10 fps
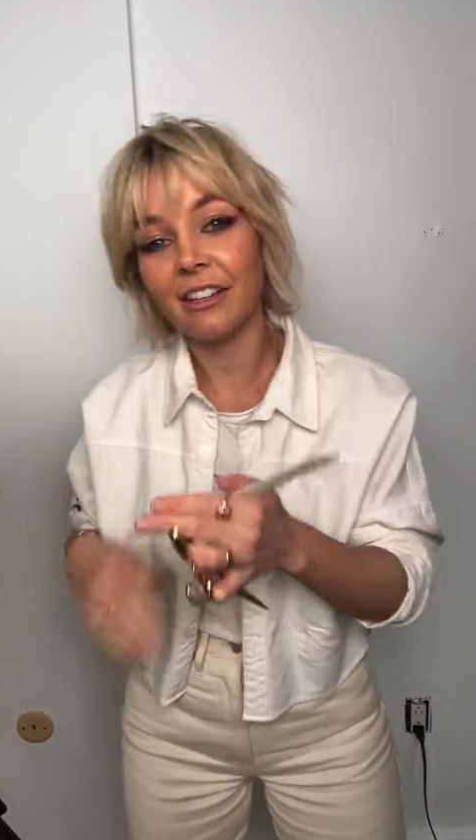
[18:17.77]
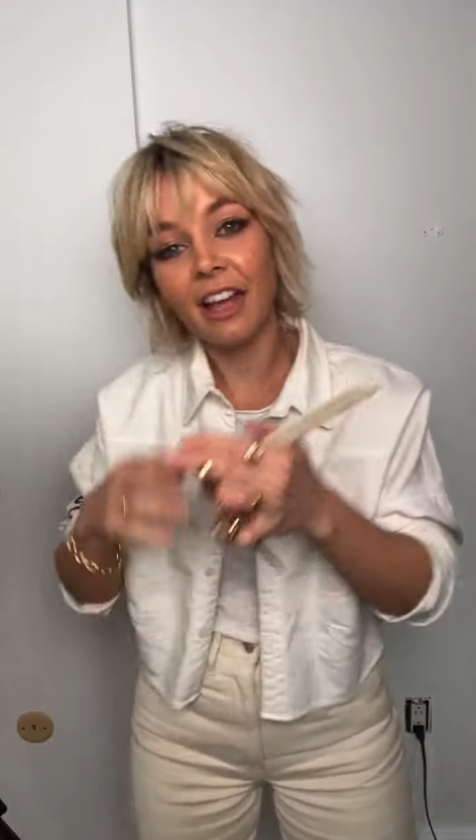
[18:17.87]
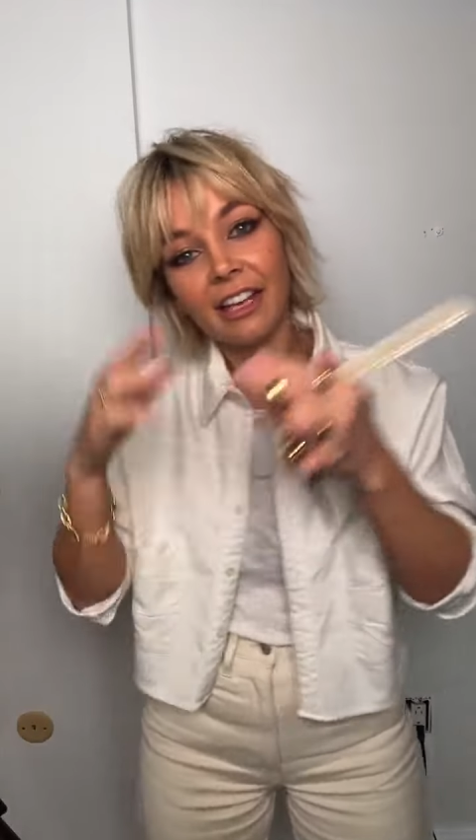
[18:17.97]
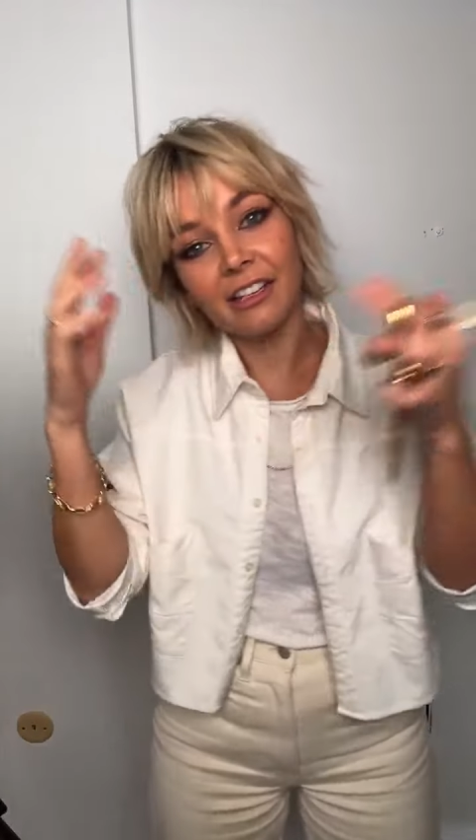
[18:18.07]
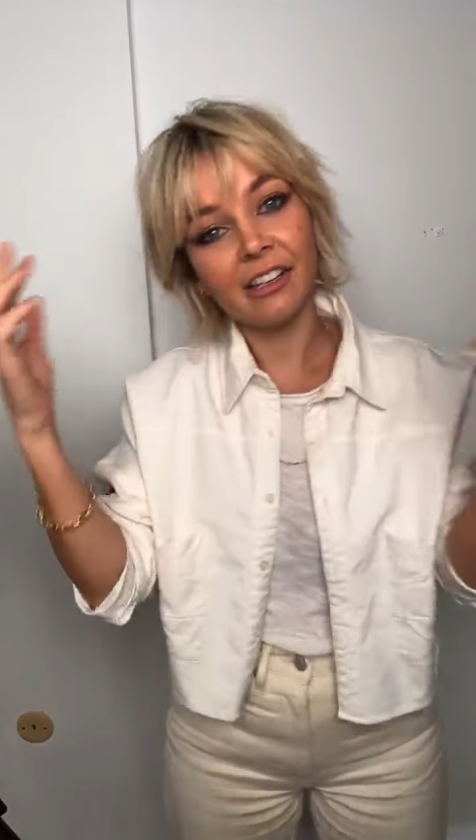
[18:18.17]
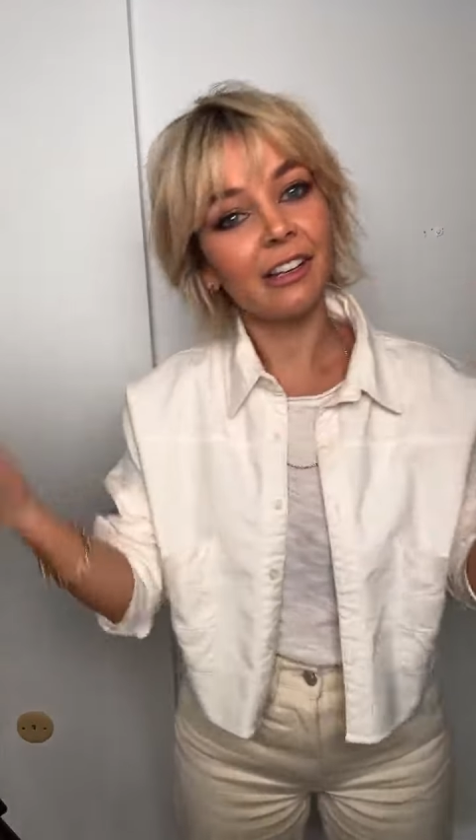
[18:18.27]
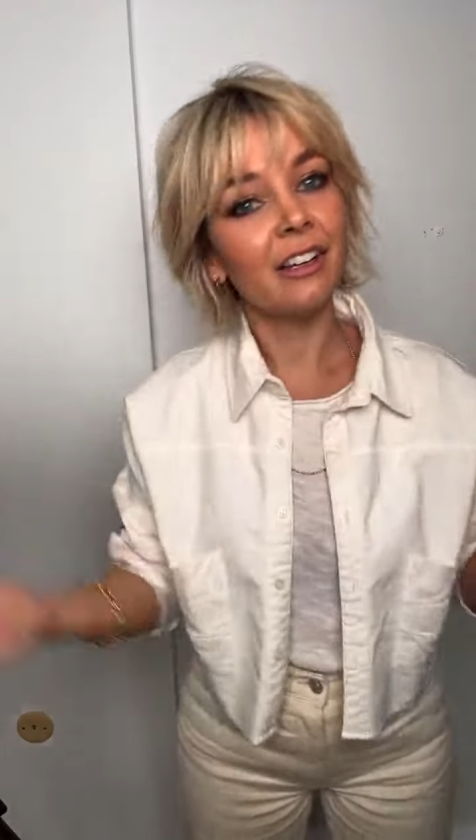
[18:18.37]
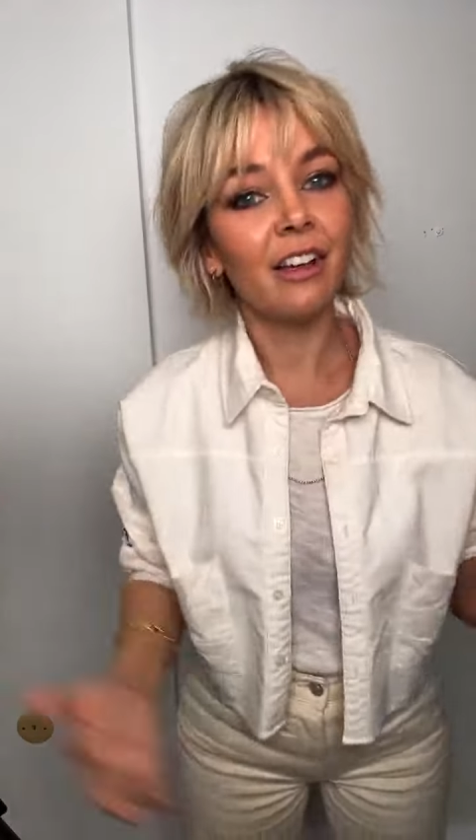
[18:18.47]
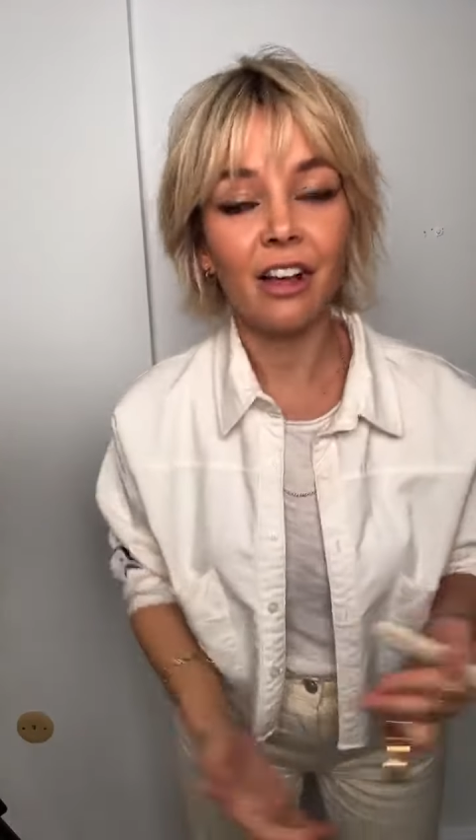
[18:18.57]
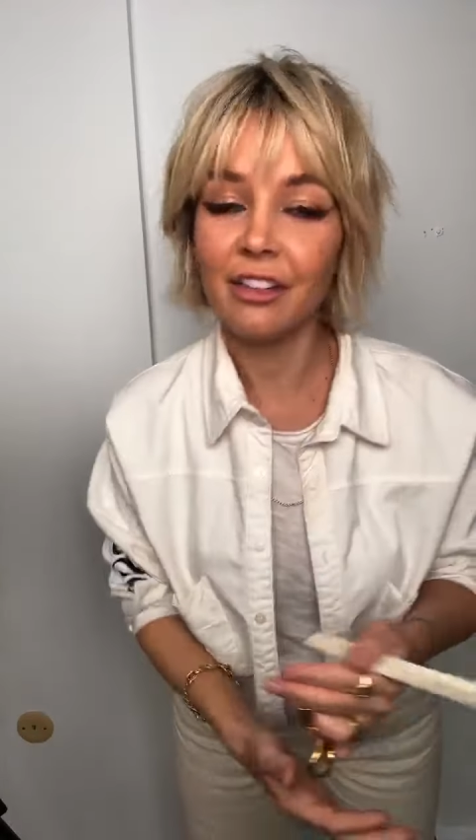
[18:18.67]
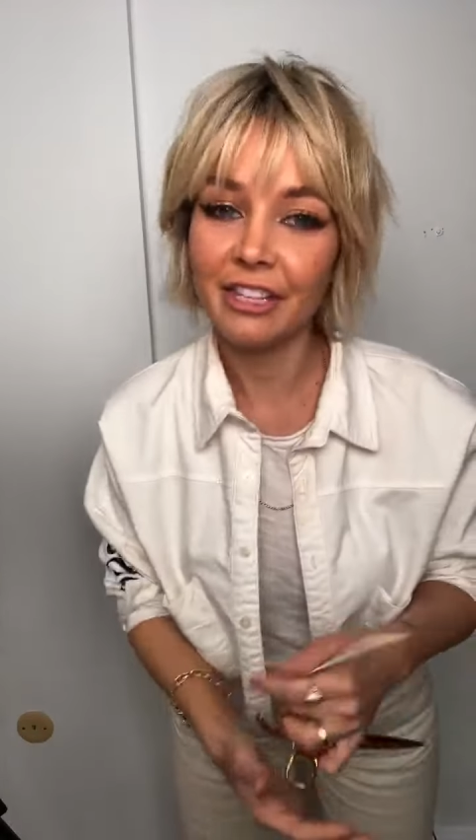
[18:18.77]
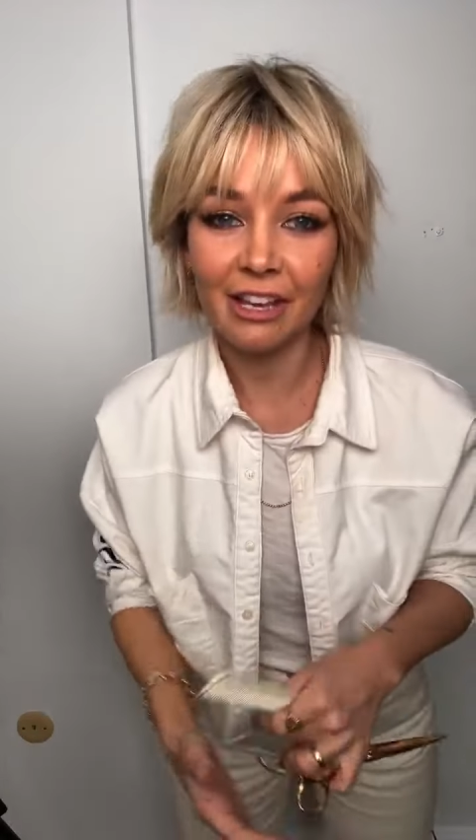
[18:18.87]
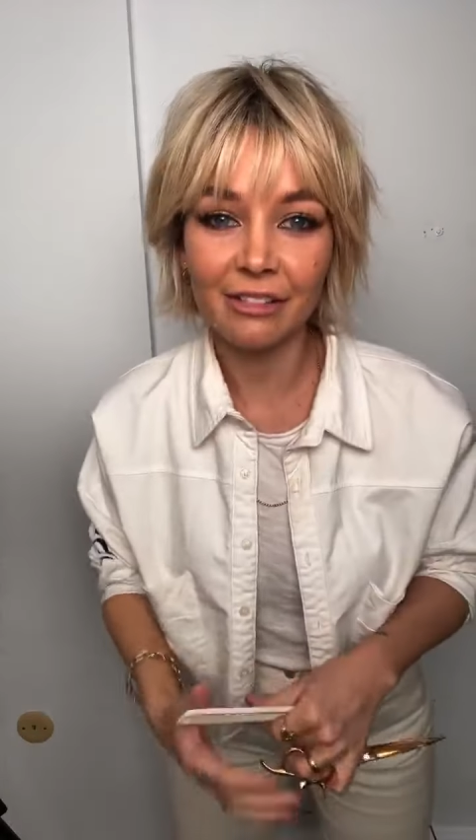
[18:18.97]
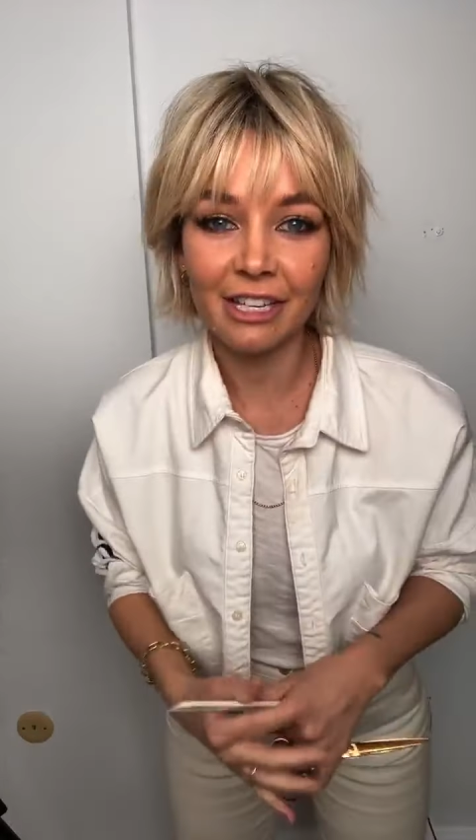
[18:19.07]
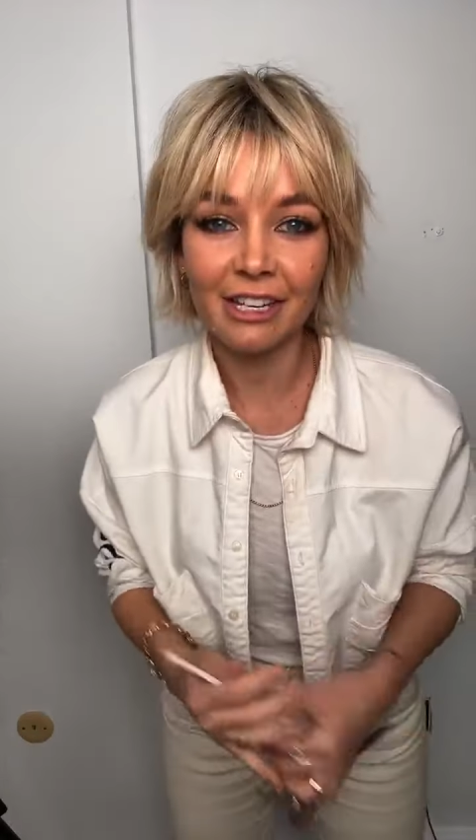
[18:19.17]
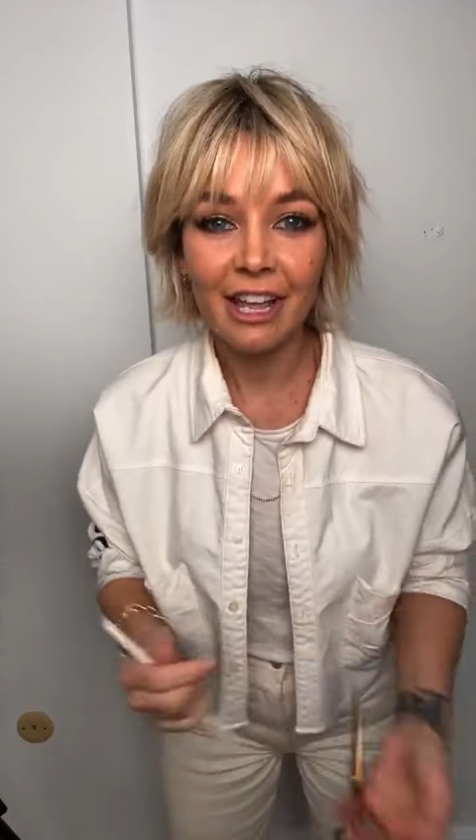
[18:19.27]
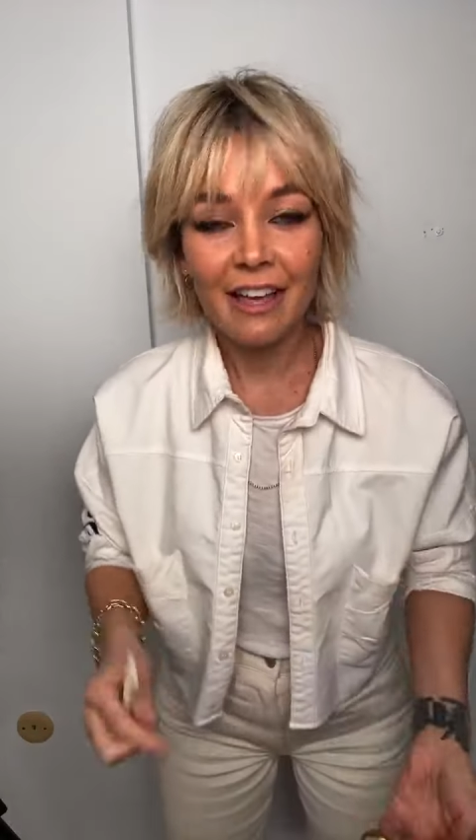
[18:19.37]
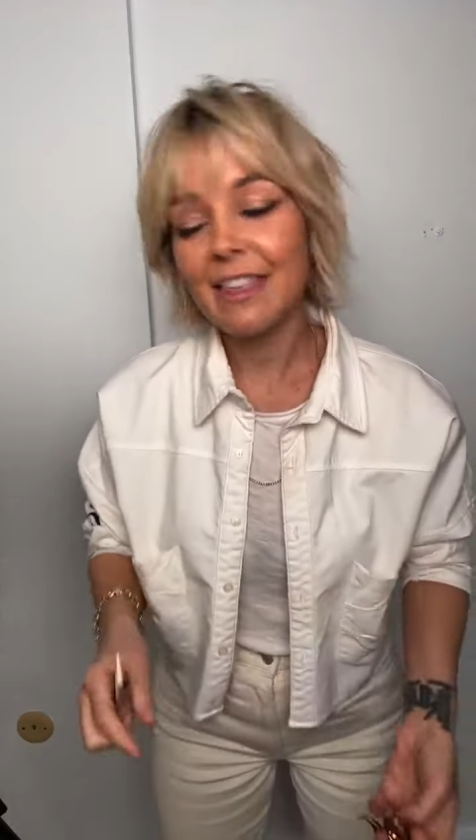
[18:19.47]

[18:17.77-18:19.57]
line on the outside.